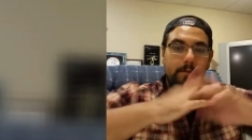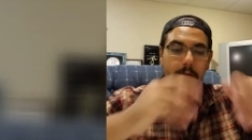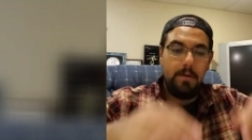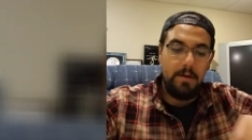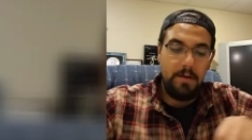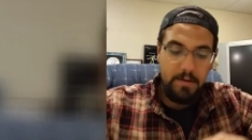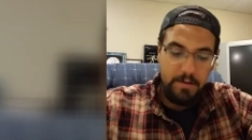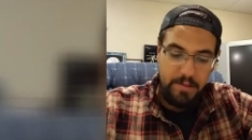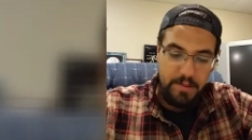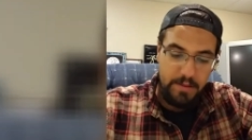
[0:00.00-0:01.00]

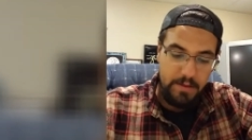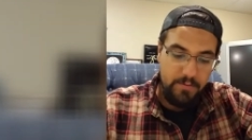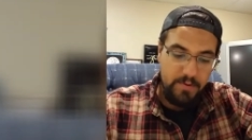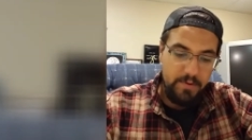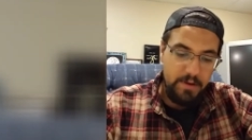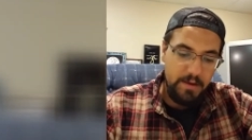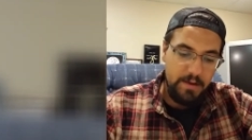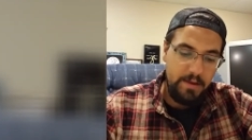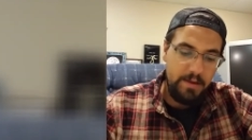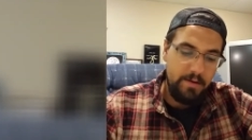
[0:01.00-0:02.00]
Let's see what we got
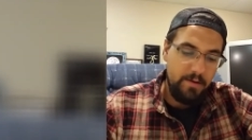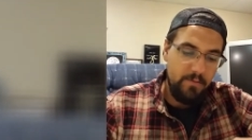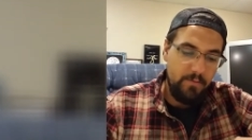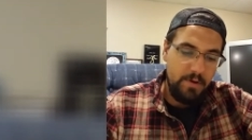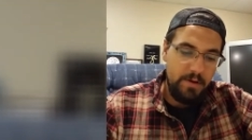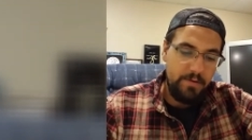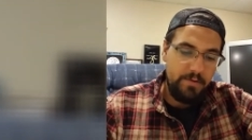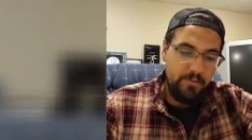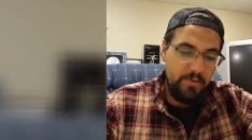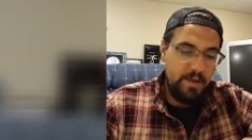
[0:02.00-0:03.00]
here. What do
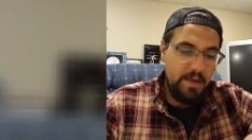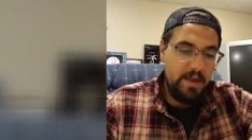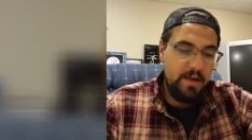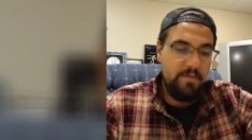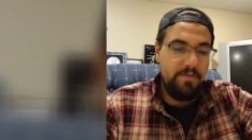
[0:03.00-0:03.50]
we have